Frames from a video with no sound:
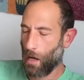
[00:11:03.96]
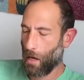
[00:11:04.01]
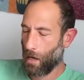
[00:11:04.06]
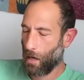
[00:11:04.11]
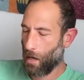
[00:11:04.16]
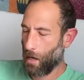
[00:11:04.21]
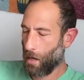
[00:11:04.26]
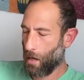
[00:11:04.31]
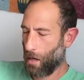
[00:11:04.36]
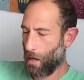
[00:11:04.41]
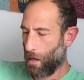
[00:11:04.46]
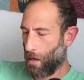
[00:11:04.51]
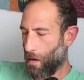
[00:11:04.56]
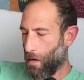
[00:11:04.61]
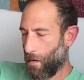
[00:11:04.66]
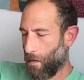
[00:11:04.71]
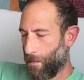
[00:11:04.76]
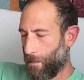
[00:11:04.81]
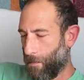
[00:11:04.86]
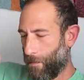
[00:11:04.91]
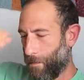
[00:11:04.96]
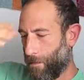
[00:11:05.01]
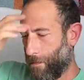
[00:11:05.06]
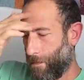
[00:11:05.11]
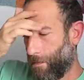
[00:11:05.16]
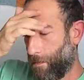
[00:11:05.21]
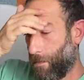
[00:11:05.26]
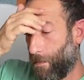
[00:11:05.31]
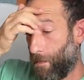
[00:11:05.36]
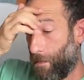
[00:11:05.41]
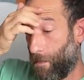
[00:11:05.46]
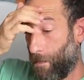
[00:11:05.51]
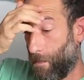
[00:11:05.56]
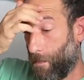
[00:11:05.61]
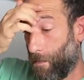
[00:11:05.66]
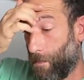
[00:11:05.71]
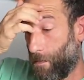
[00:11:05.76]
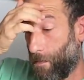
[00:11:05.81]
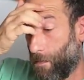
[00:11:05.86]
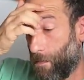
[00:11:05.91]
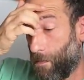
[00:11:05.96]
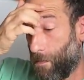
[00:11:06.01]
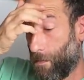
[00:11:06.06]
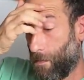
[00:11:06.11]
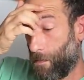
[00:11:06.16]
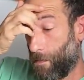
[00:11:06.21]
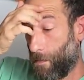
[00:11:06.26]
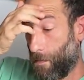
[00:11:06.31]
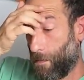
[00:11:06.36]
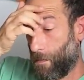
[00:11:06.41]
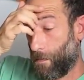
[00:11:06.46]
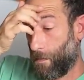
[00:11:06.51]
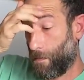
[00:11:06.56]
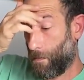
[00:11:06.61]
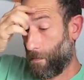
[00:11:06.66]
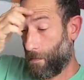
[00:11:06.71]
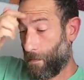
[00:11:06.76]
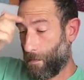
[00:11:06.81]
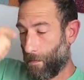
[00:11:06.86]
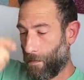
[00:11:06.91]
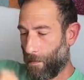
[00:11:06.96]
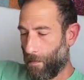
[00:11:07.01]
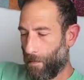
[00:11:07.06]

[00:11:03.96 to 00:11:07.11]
[no speech]